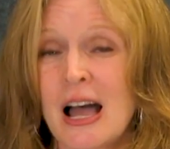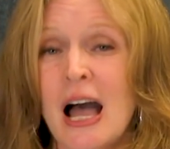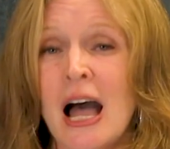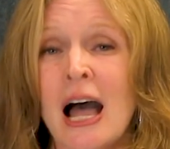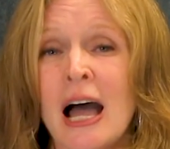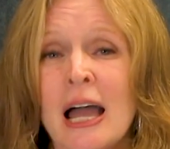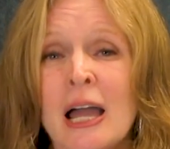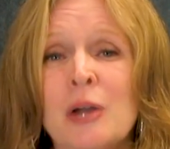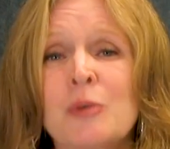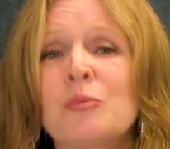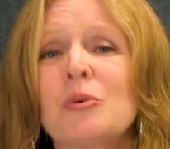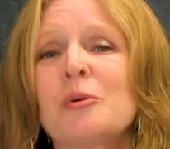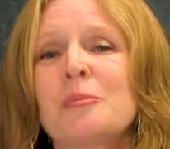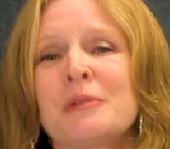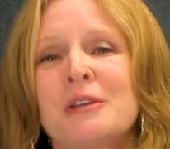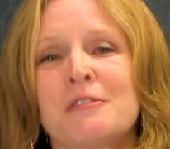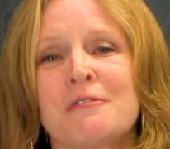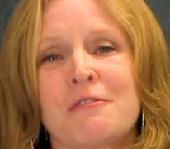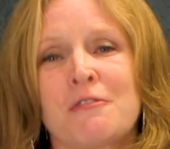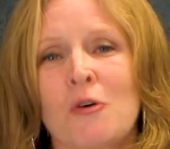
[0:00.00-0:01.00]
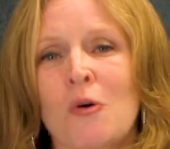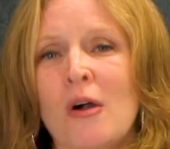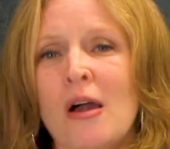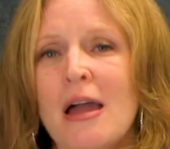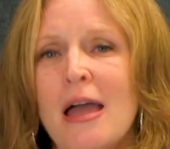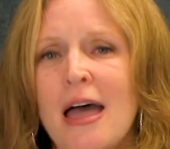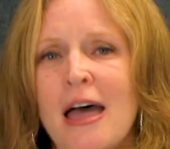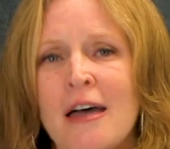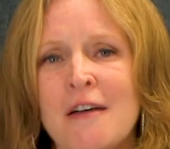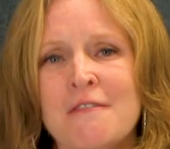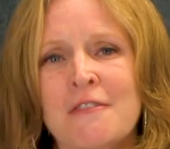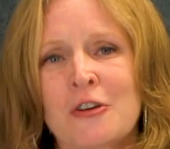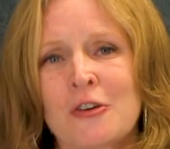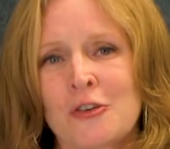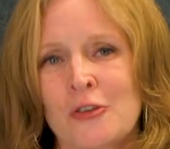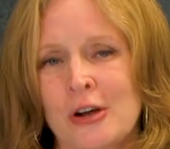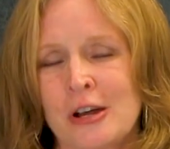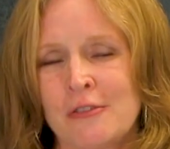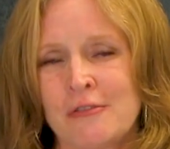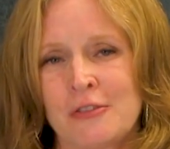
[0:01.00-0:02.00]
I will be forever
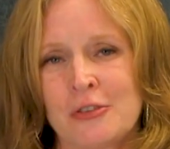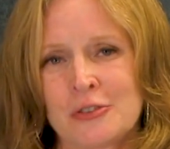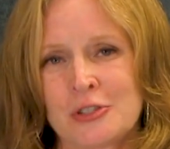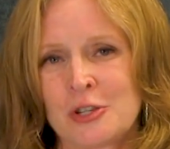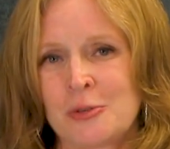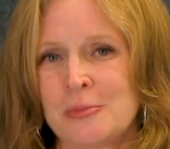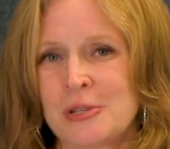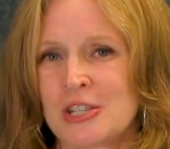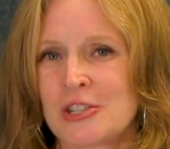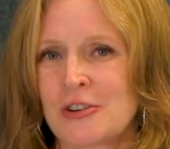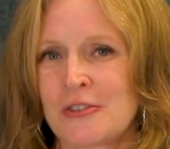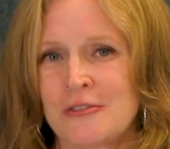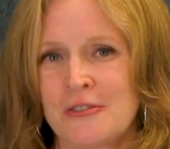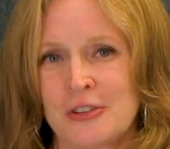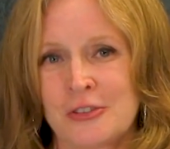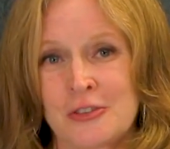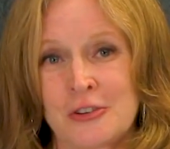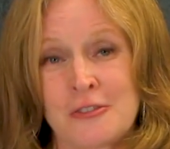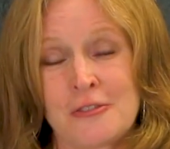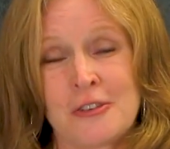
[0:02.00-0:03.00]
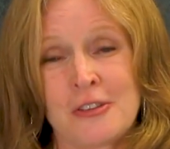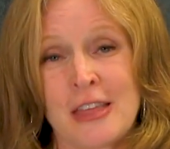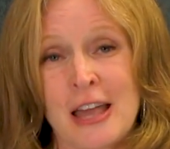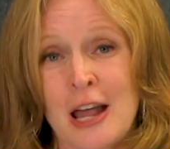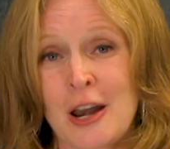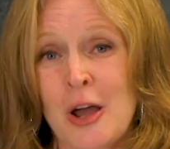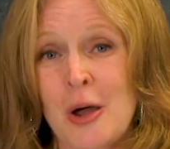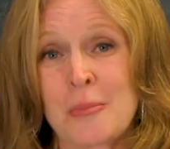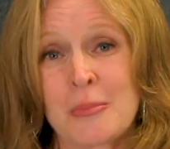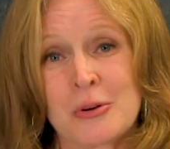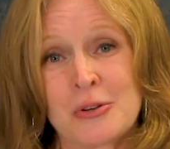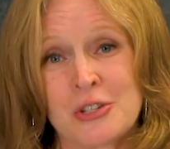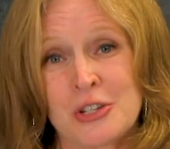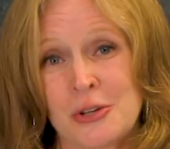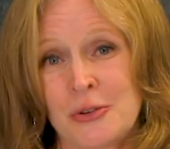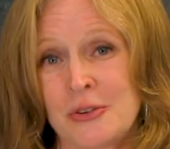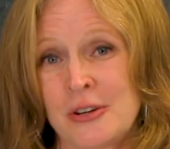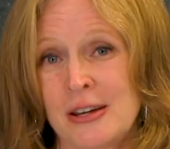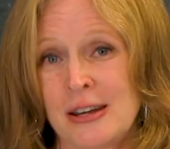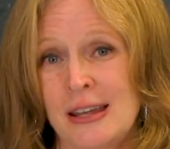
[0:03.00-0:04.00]
grateful to Mr. Fielder for that
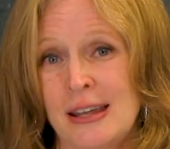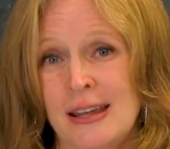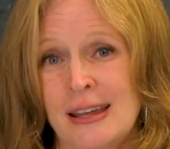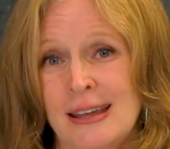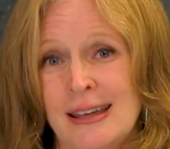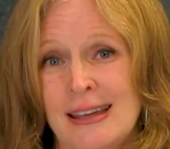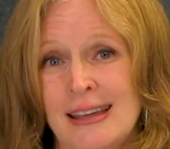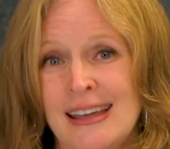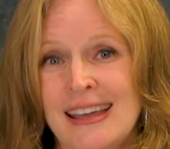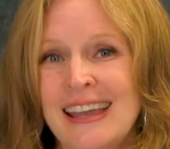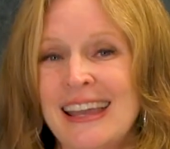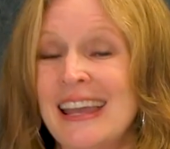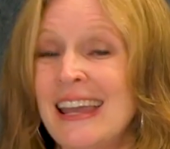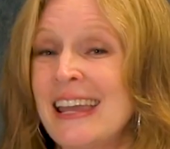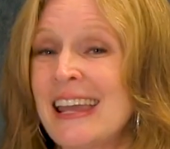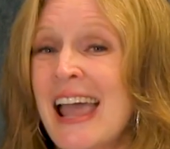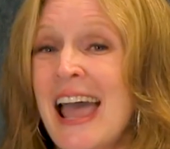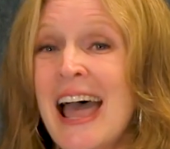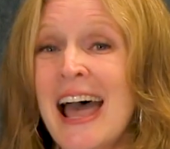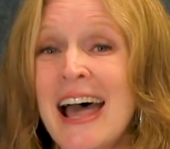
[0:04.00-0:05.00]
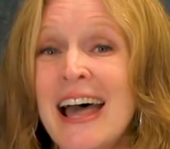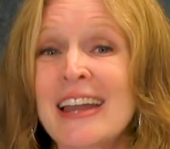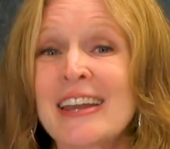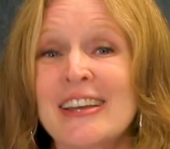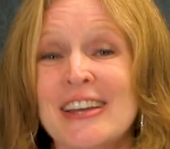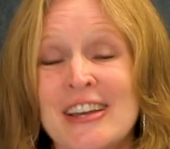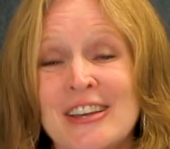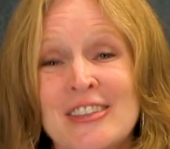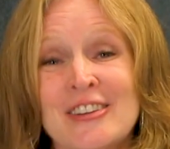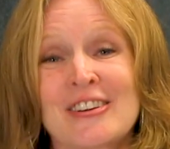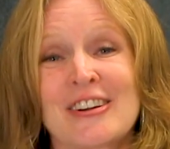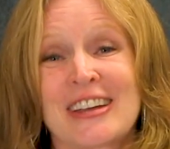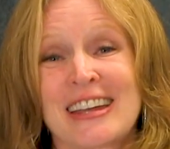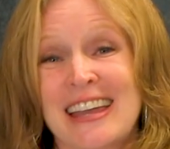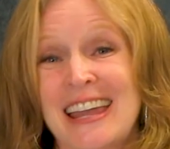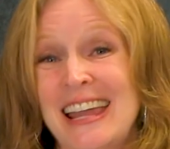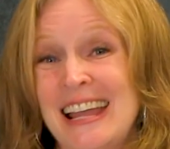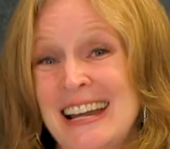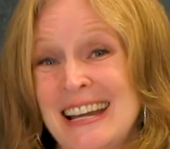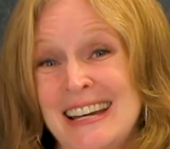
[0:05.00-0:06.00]
opportunity. He had other
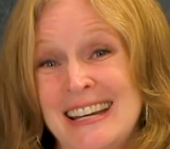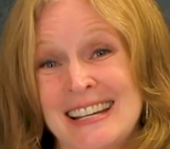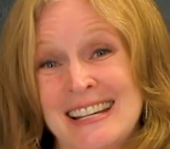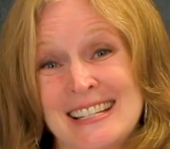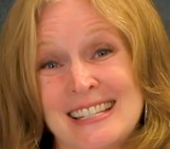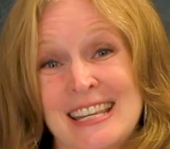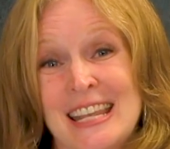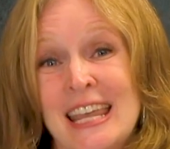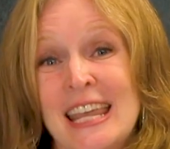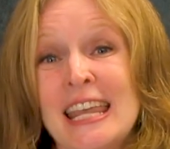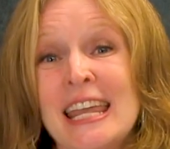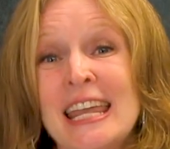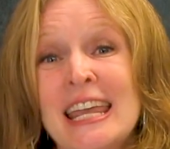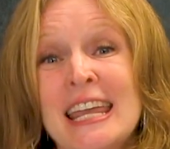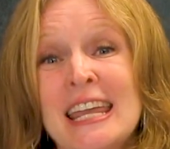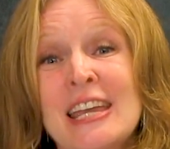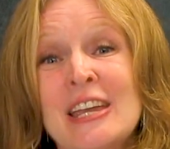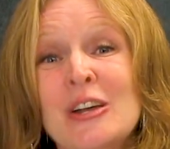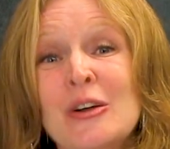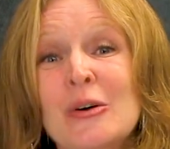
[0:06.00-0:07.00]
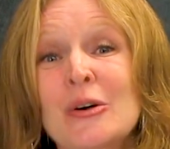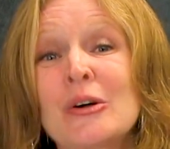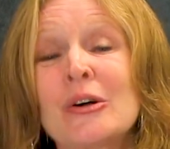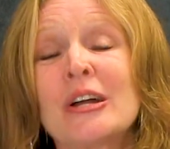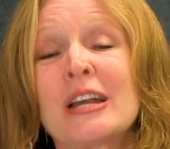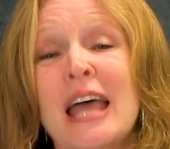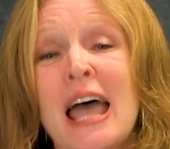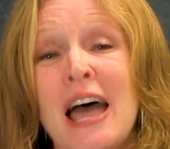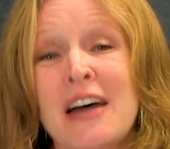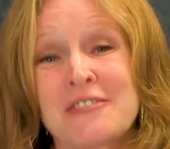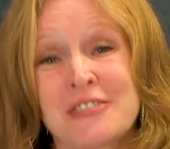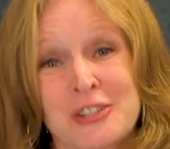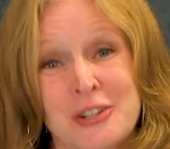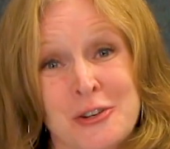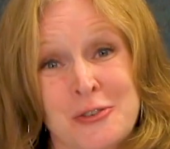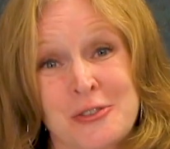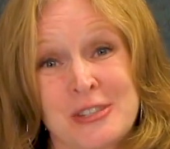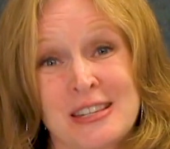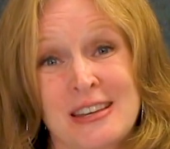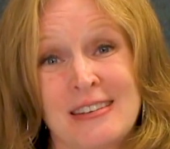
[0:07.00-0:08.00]
candidates he could have
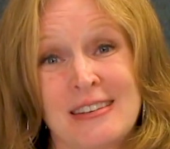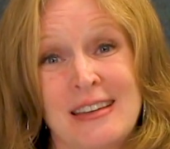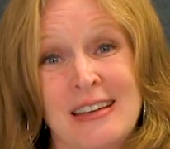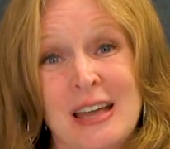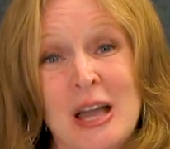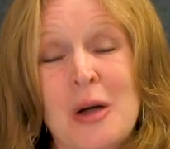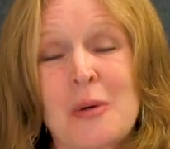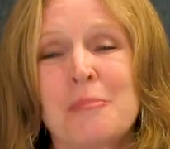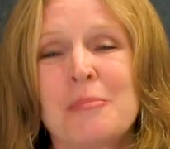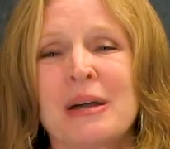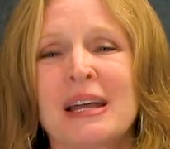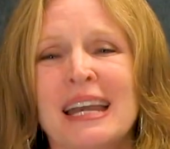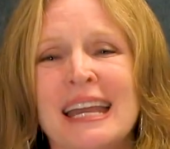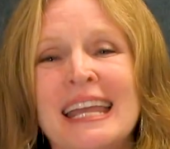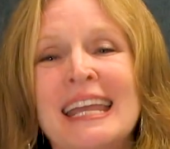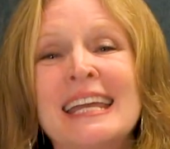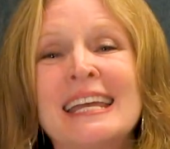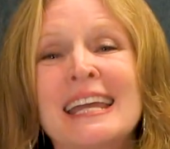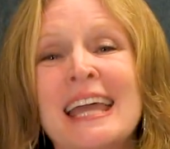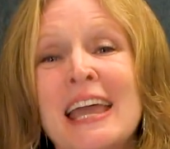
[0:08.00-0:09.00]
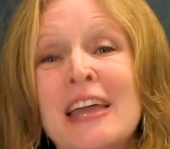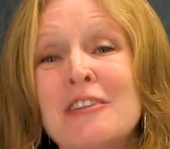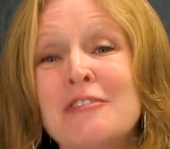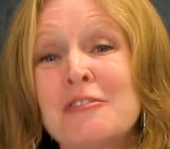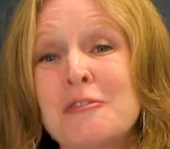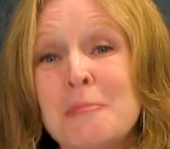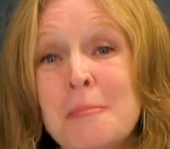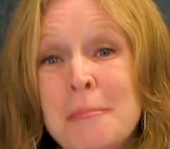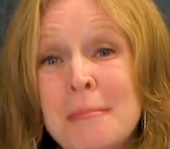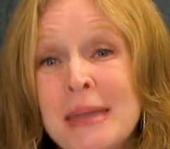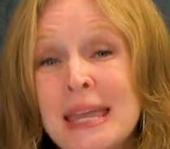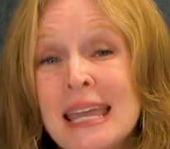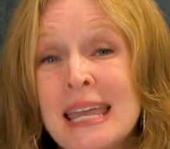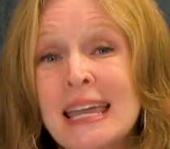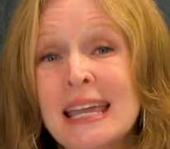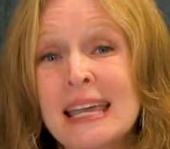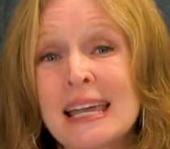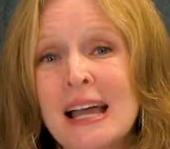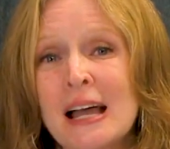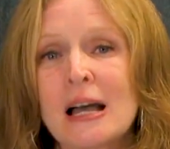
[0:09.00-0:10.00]
chosen, but he gave
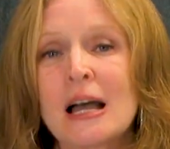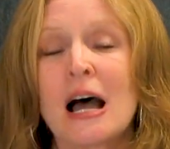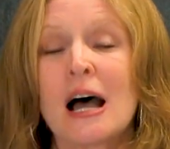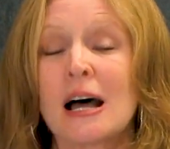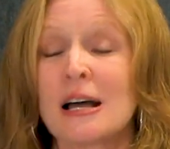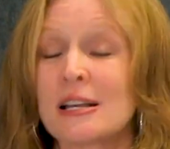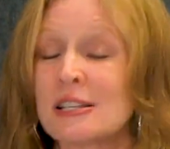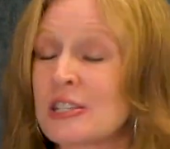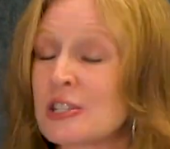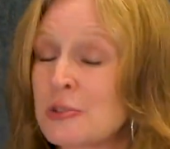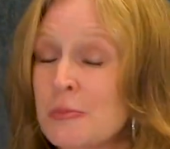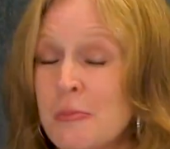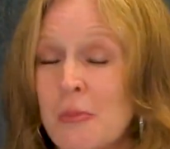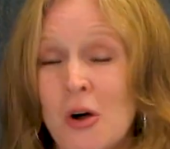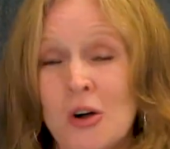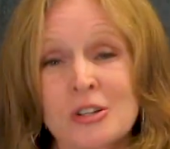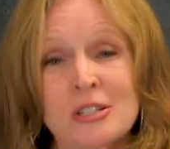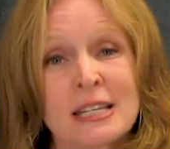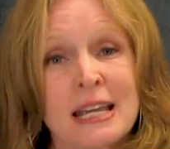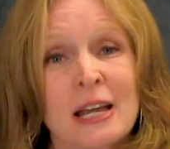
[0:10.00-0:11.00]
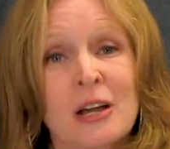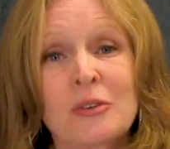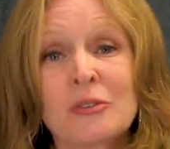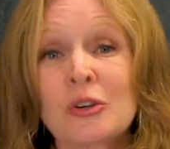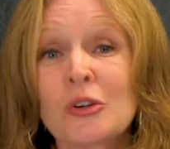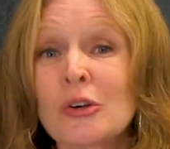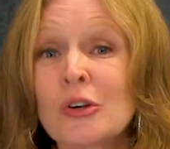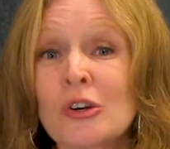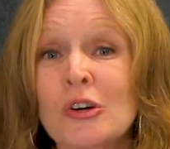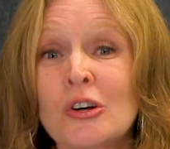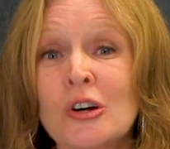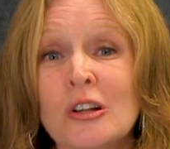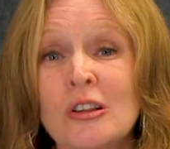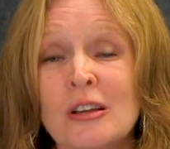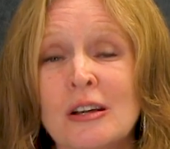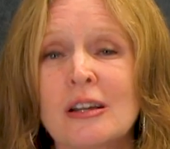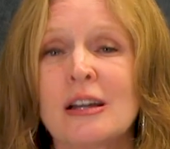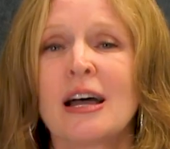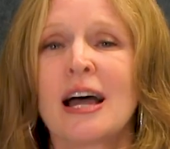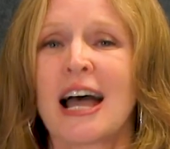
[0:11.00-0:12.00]
me, a small town girl,
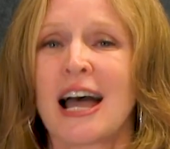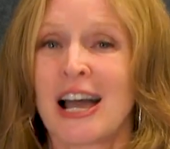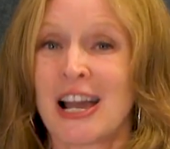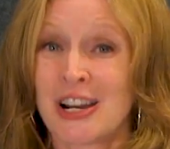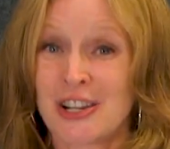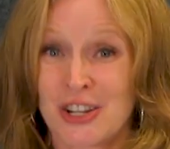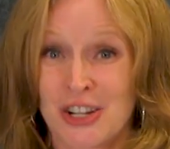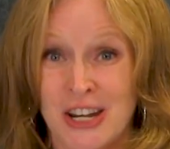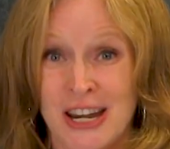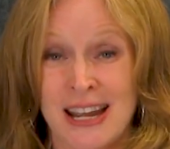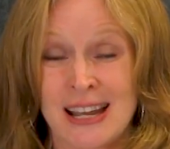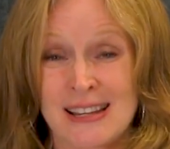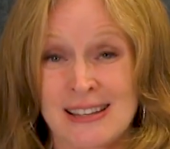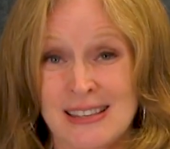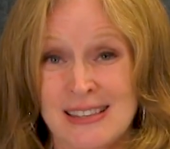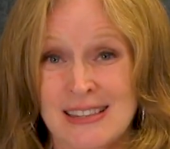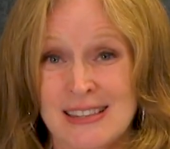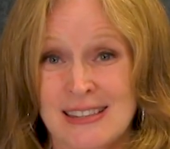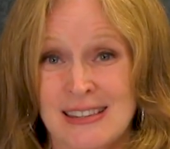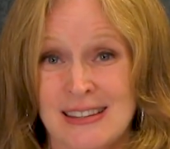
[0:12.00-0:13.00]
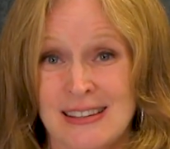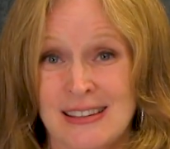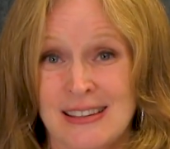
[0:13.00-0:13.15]
a chance.